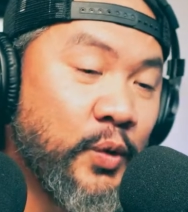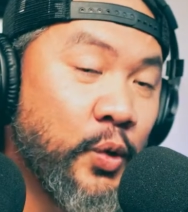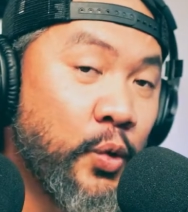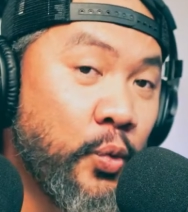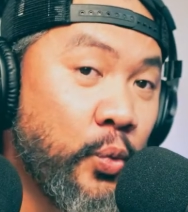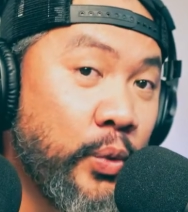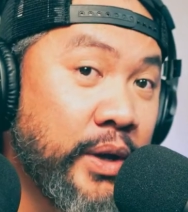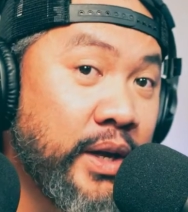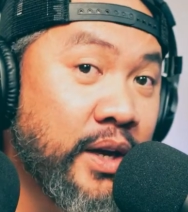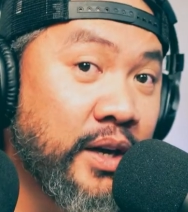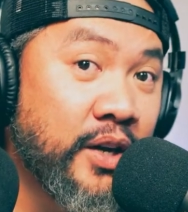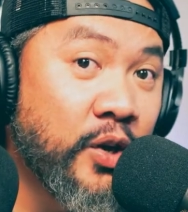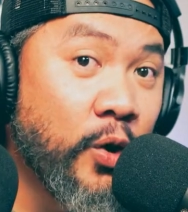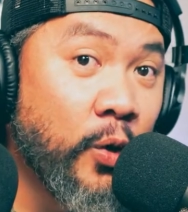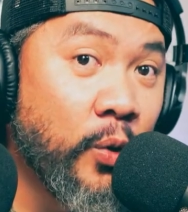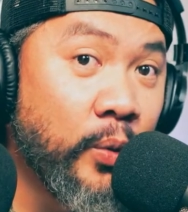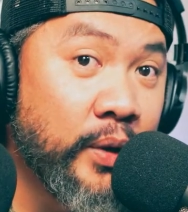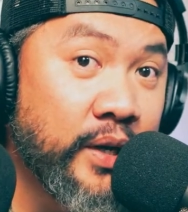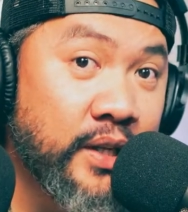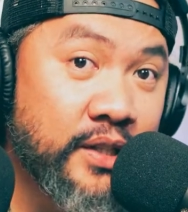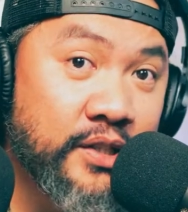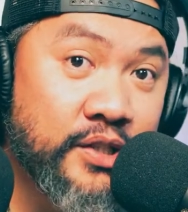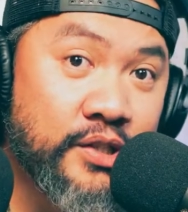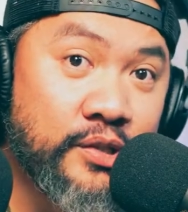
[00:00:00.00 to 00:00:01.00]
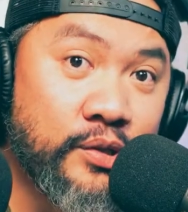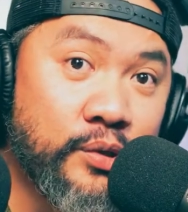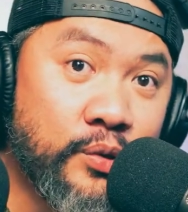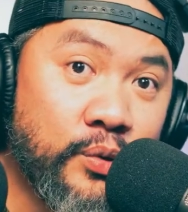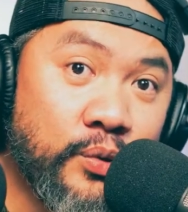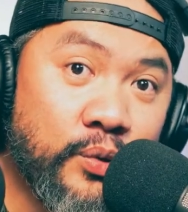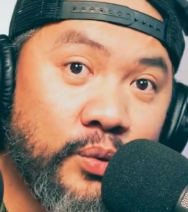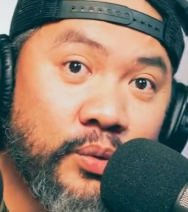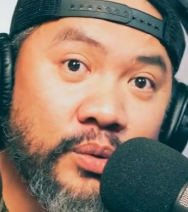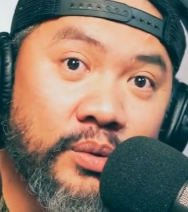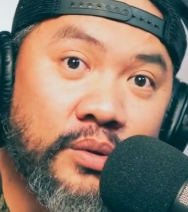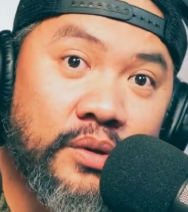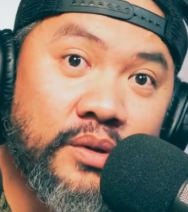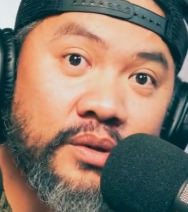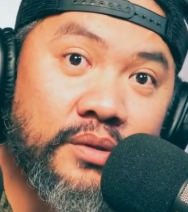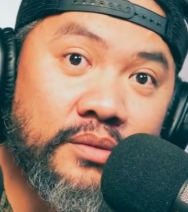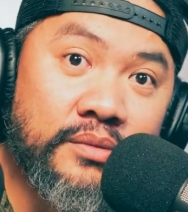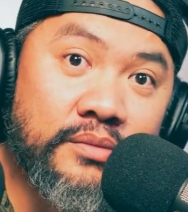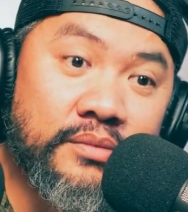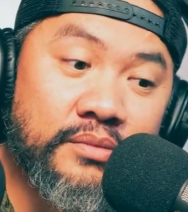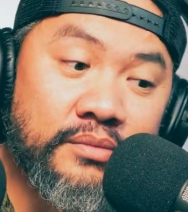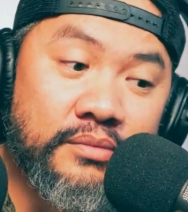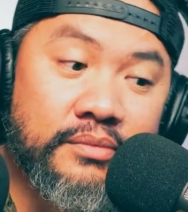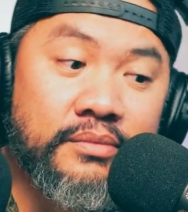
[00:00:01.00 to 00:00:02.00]
we are going to
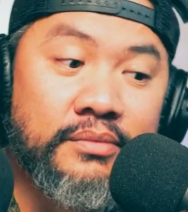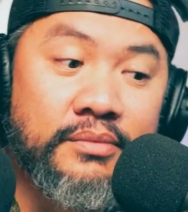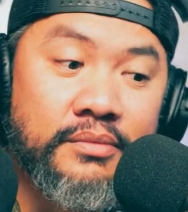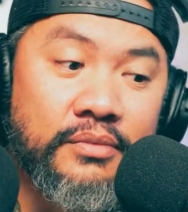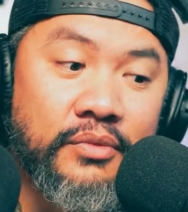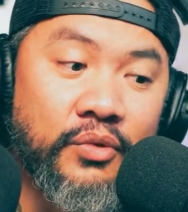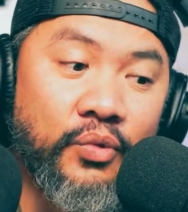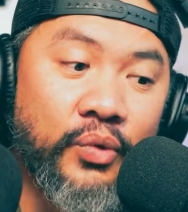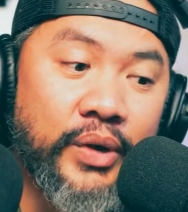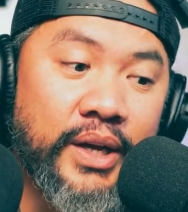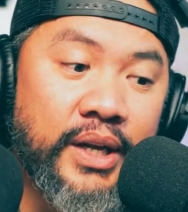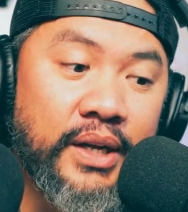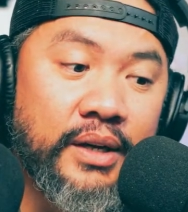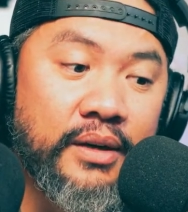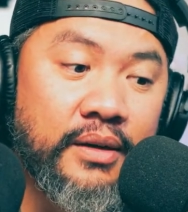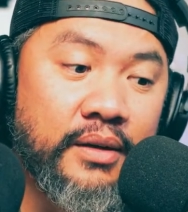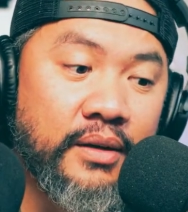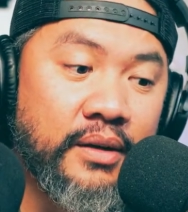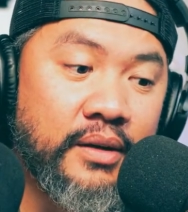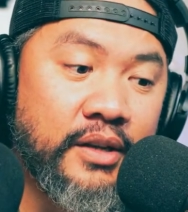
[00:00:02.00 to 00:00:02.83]
read,